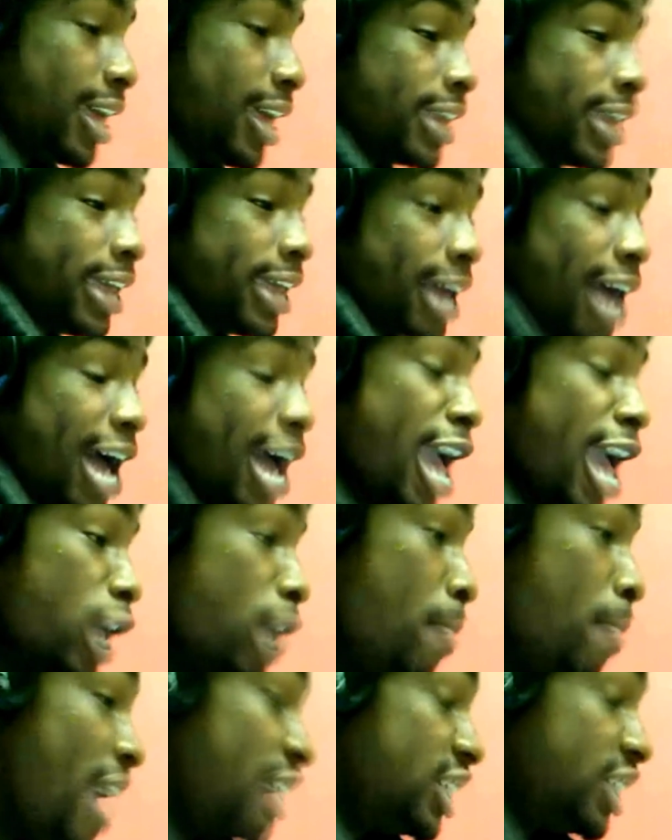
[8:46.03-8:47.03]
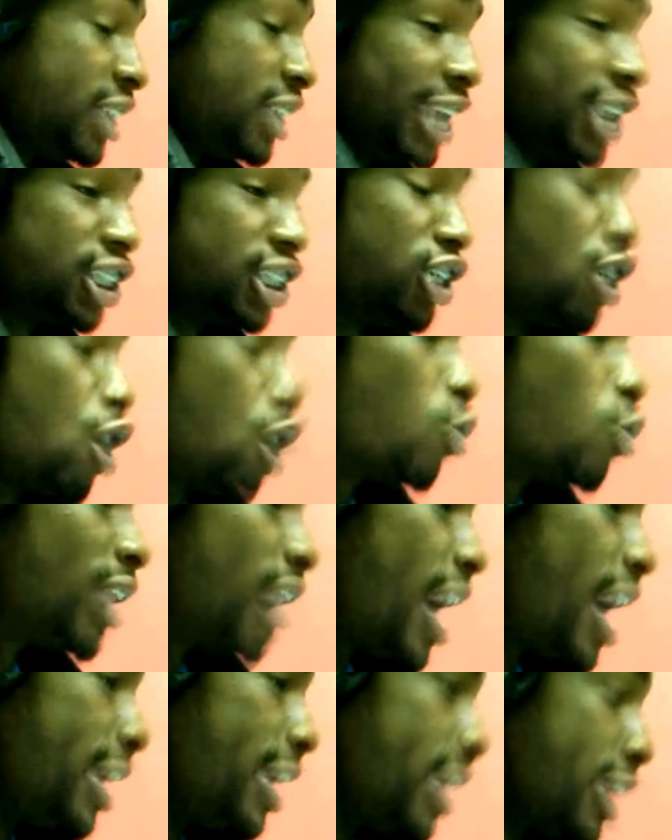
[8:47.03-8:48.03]
Yeah, imagination, no
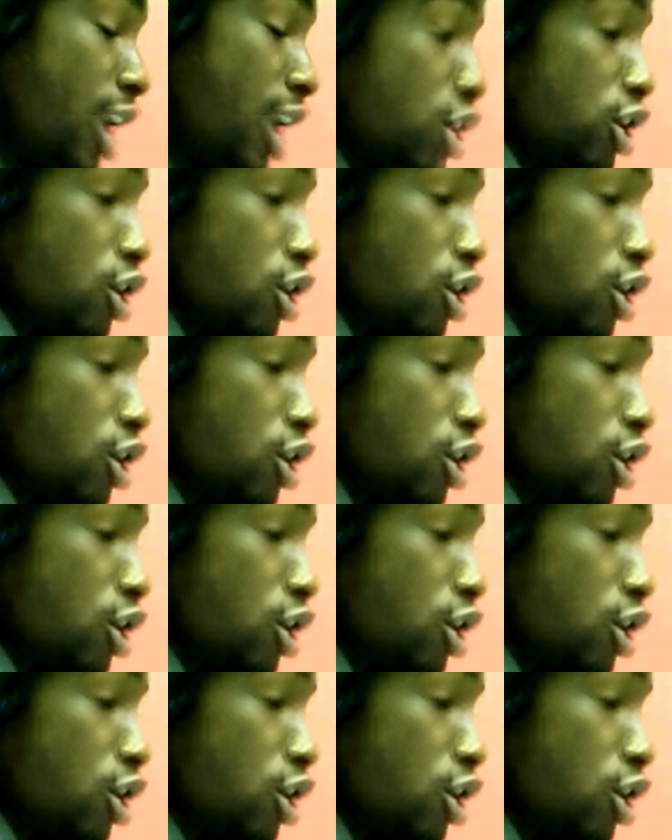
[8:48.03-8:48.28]
lying.